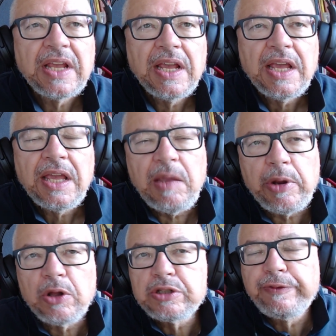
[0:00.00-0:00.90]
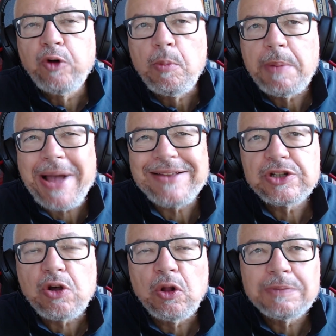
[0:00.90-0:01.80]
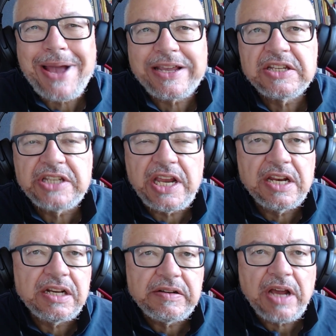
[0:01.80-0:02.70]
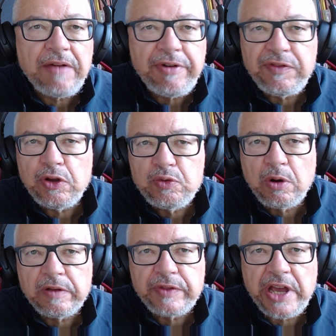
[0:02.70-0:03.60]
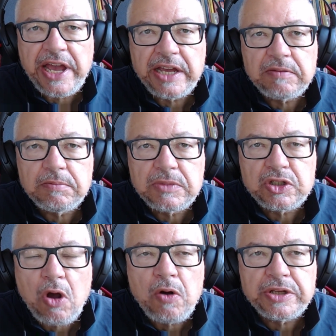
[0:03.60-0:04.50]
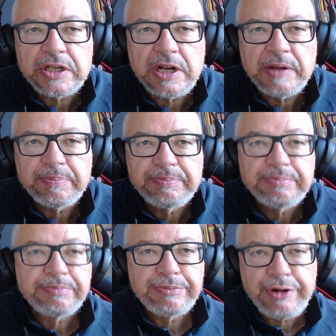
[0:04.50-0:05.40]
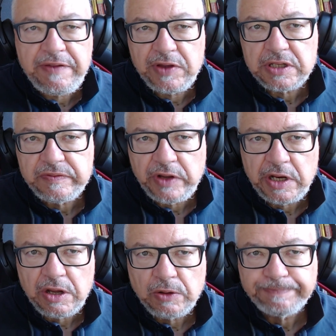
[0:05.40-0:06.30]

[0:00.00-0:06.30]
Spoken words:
He went on to form a band called Magazine, and I've reviewed one of their songs in a previous video.